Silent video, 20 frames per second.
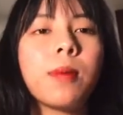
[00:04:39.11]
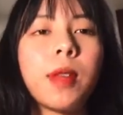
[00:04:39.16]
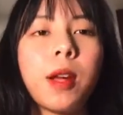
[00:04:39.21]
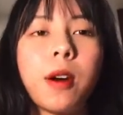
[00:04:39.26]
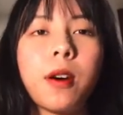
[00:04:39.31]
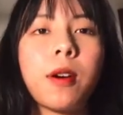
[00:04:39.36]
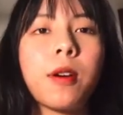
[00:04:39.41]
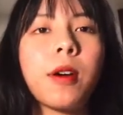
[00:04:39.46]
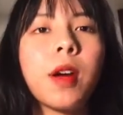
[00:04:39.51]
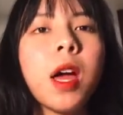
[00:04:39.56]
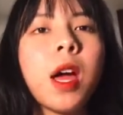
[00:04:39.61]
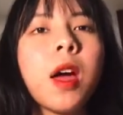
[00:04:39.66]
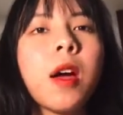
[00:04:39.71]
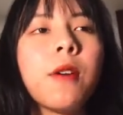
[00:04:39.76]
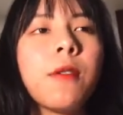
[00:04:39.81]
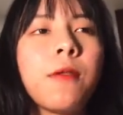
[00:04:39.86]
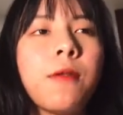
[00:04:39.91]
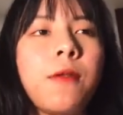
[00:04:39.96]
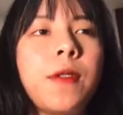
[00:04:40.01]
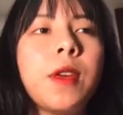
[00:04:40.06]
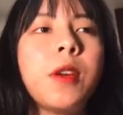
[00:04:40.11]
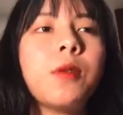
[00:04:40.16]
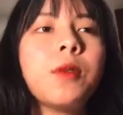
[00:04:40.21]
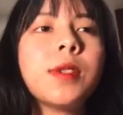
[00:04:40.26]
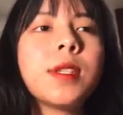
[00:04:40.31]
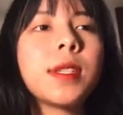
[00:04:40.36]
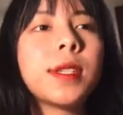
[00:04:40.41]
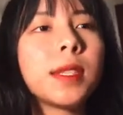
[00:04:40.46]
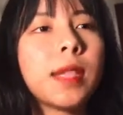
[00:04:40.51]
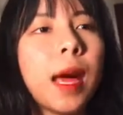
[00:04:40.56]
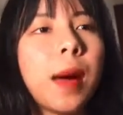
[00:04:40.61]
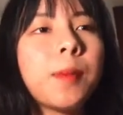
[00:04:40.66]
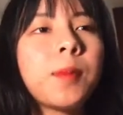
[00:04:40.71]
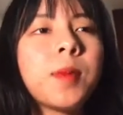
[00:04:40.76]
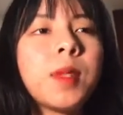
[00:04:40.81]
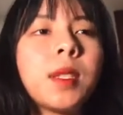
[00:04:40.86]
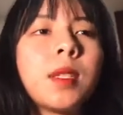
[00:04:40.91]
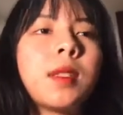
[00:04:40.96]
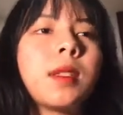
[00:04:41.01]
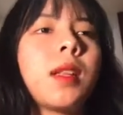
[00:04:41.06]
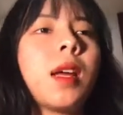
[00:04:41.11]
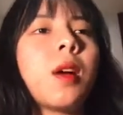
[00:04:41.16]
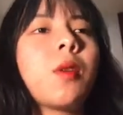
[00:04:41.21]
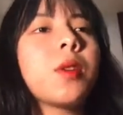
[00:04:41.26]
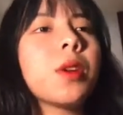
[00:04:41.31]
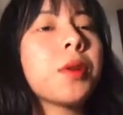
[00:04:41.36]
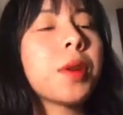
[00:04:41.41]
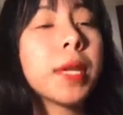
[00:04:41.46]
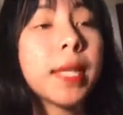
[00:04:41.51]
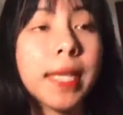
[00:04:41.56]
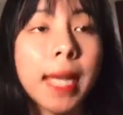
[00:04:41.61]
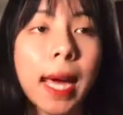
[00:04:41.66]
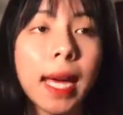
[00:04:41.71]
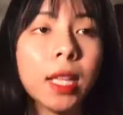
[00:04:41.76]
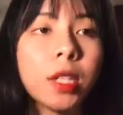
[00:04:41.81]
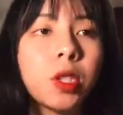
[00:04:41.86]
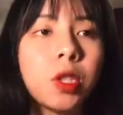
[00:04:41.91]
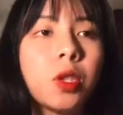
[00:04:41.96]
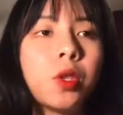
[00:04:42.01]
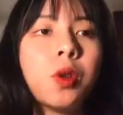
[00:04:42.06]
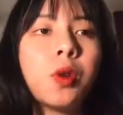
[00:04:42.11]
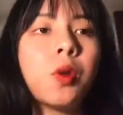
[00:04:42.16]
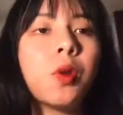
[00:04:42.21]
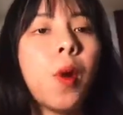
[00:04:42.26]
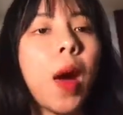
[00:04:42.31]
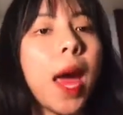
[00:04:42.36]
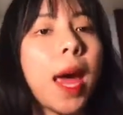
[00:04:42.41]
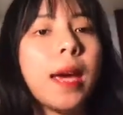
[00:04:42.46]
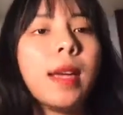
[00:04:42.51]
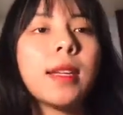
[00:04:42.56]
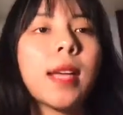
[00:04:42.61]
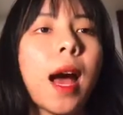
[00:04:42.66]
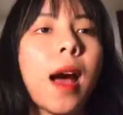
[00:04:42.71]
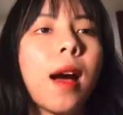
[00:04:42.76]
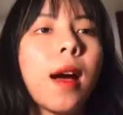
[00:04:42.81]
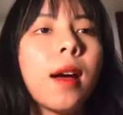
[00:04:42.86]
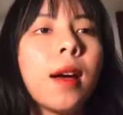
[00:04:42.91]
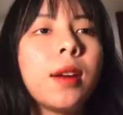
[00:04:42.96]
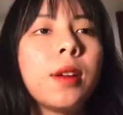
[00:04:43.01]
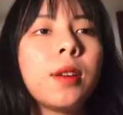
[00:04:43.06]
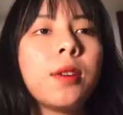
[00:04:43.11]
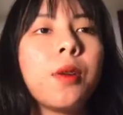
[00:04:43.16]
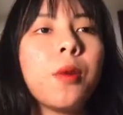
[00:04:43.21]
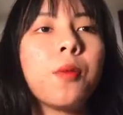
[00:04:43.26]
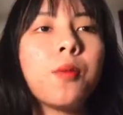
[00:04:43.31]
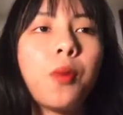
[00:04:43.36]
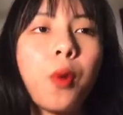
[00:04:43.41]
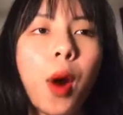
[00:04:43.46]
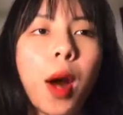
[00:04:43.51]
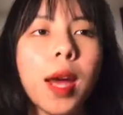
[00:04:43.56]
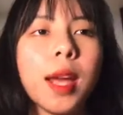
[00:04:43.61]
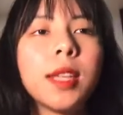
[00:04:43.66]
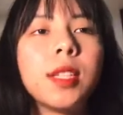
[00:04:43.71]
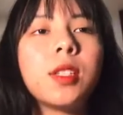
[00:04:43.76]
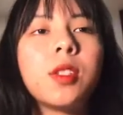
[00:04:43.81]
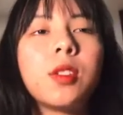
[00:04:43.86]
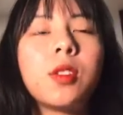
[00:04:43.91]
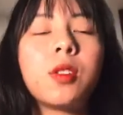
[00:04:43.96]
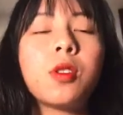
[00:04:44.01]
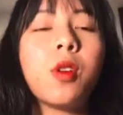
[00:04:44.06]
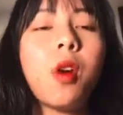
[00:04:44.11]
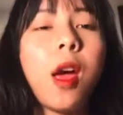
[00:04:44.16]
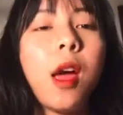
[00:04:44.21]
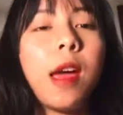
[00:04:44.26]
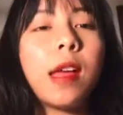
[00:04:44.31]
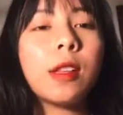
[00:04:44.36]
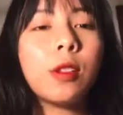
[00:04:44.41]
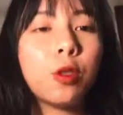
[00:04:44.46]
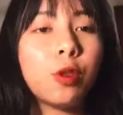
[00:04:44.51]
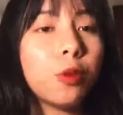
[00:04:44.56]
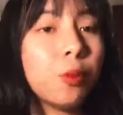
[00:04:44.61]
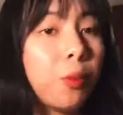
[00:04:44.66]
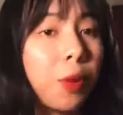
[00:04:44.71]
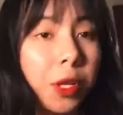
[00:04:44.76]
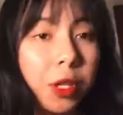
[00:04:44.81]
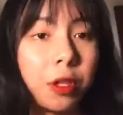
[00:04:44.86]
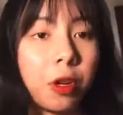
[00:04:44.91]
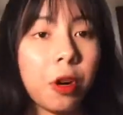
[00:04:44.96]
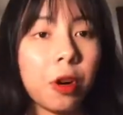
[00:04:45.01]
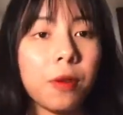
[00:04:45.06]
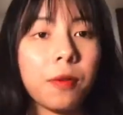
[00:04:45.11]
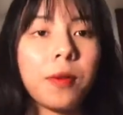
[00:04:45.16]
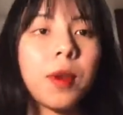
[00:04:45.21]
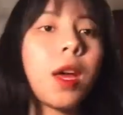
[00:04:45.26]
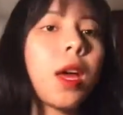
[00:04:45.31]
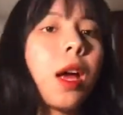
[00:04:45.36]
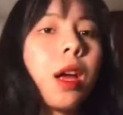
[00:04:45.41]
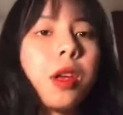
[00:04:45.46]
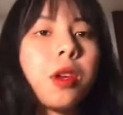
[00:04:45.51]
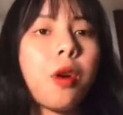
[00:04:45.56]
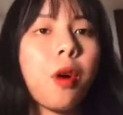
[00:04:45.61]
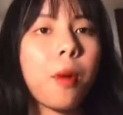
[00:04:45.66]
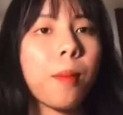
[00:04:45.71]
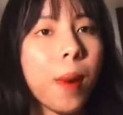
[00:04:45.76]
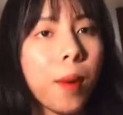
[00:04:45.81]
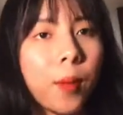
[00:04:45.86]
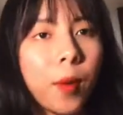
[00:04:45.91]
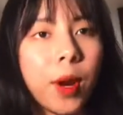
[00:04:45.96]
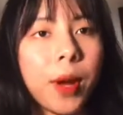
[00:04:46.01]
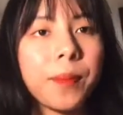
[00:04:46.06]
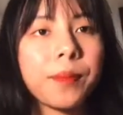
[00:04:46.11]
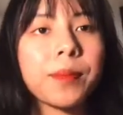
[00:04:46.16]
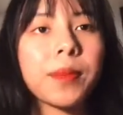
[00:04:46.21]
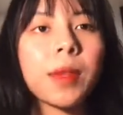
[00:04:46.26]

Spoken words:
There are few steps that you can take to aid your brain and to preserve your memory.